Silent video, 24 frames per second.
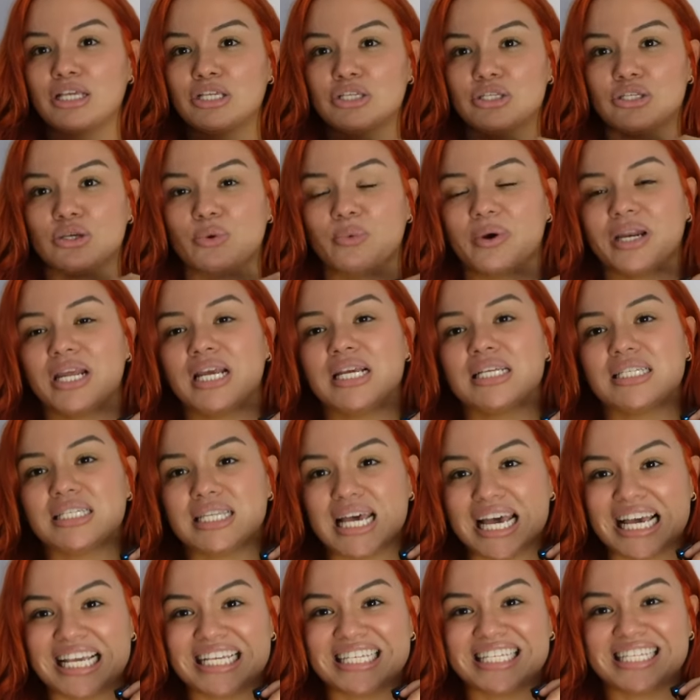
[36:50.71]
So when he
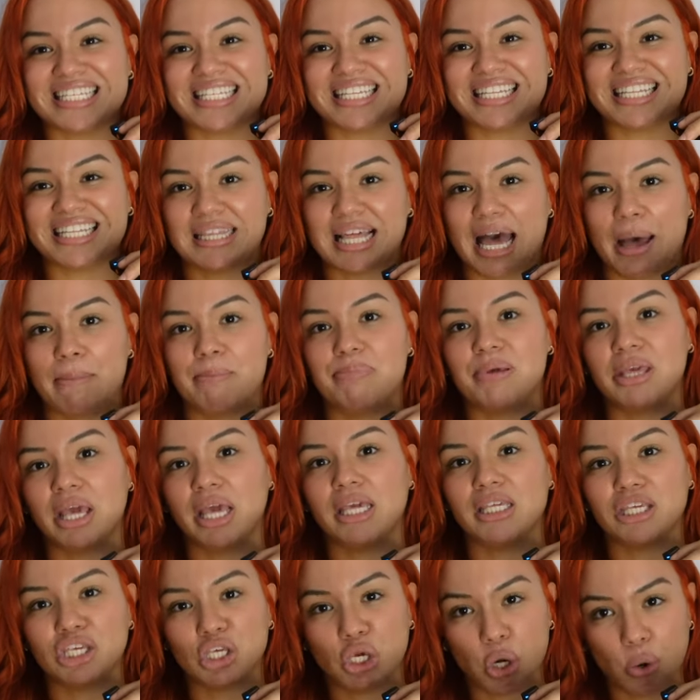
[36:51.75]
says that
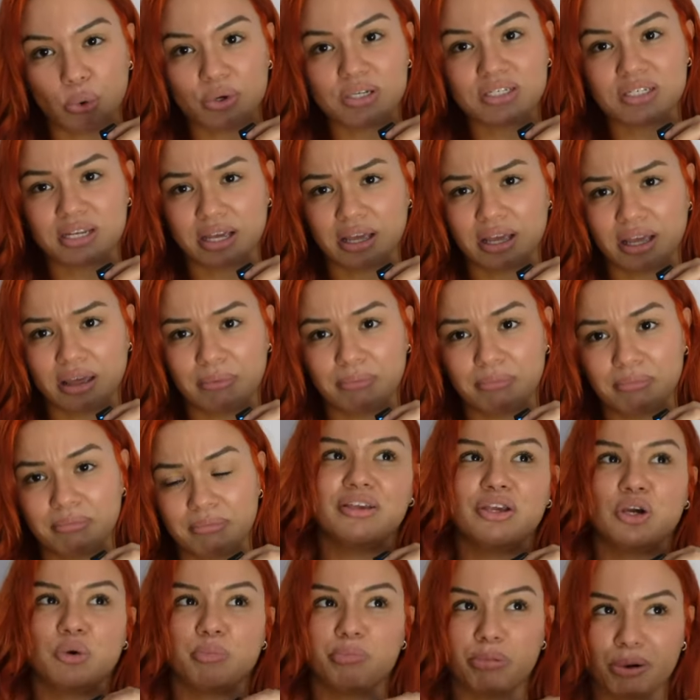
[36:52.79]
being yoked to him,
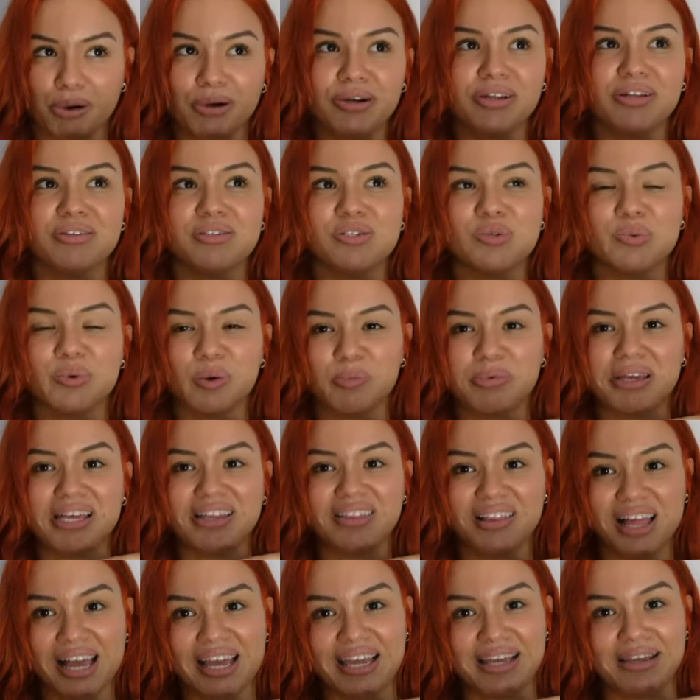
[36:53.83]
your burdens will be
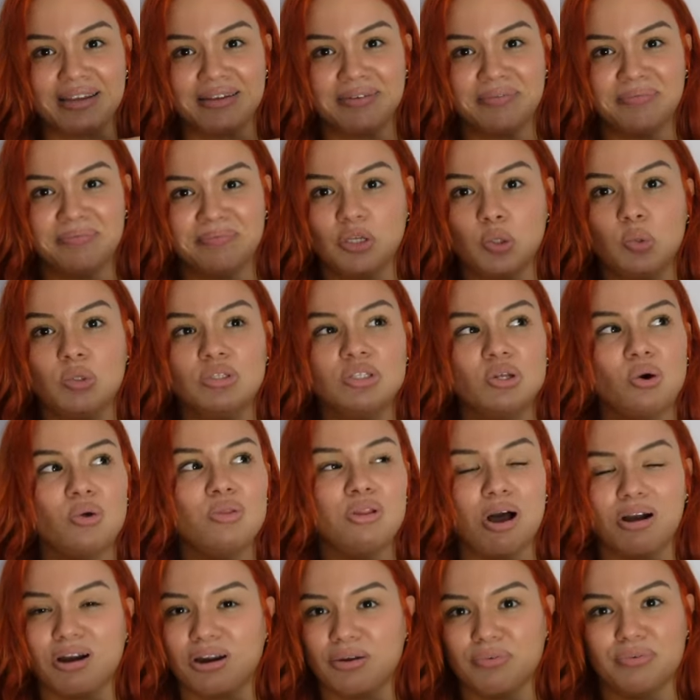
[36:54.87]
light. You will no
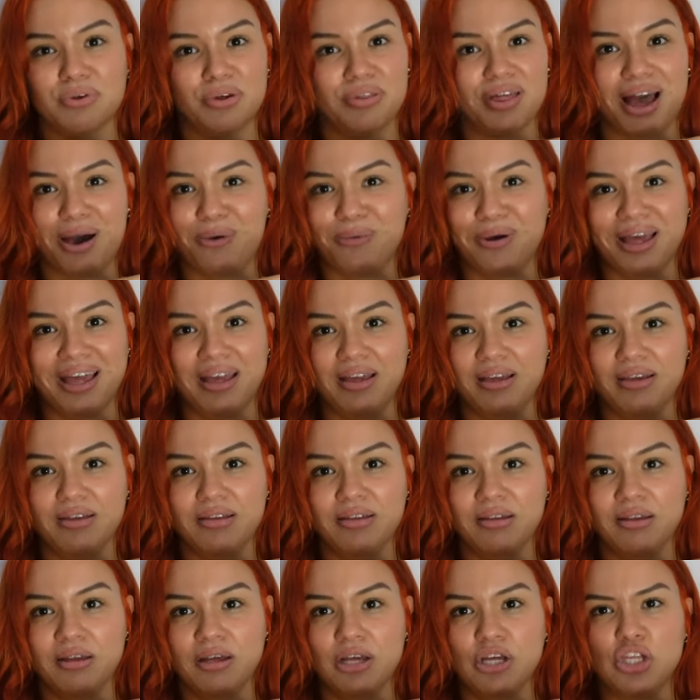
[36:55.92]
longer feel that weight.
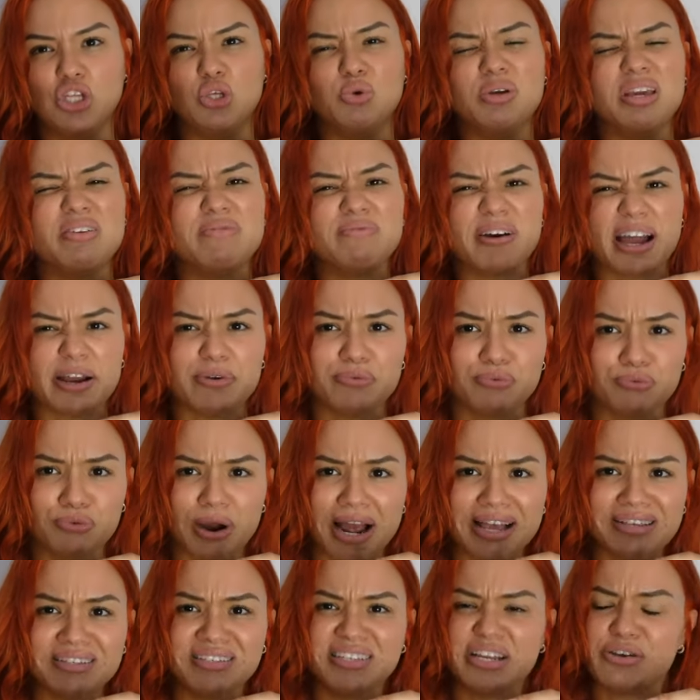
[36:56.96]
You can find
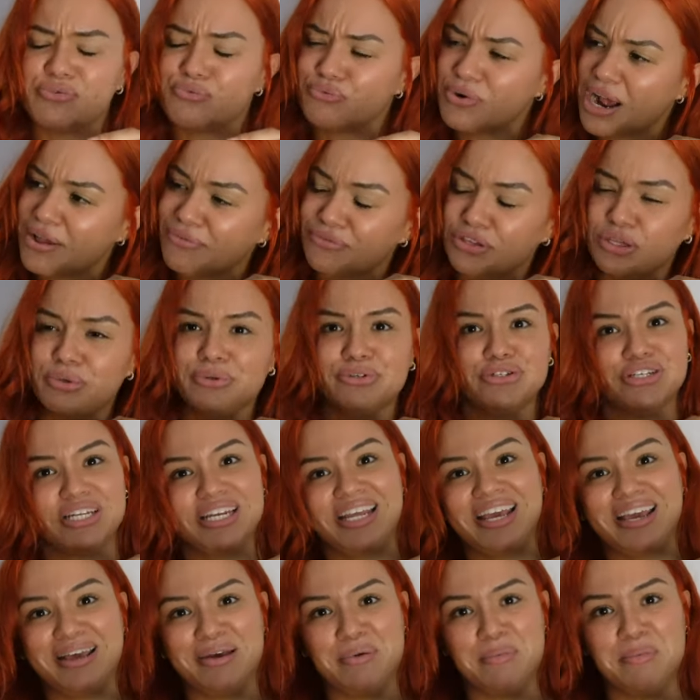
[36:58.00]
rest and refuge
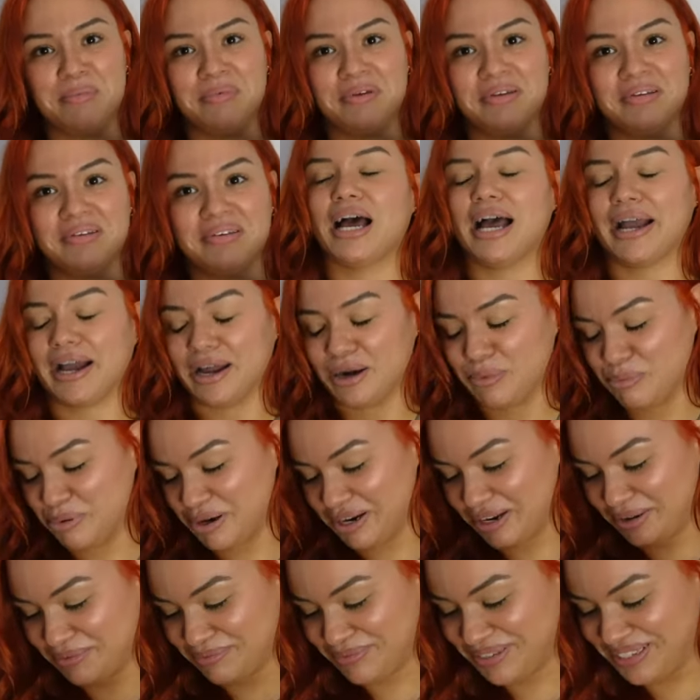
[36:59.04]
in Him. I gotta
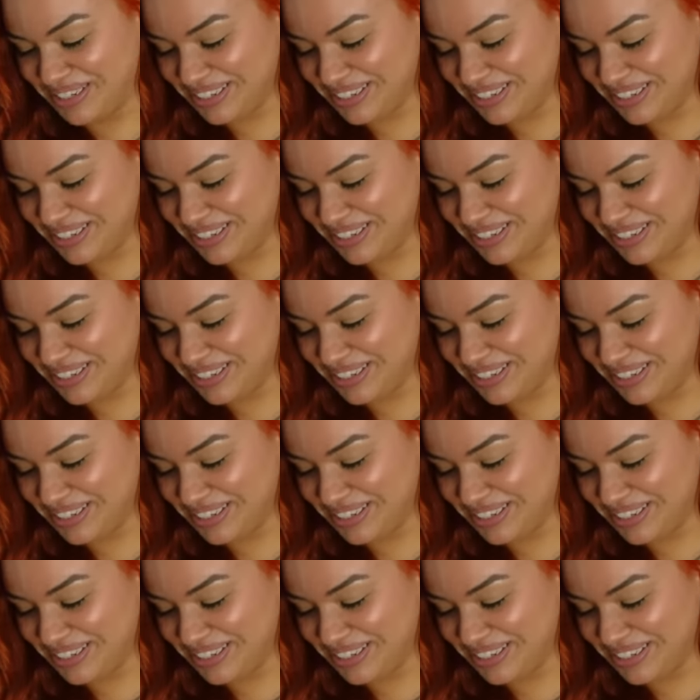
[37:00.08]
pray.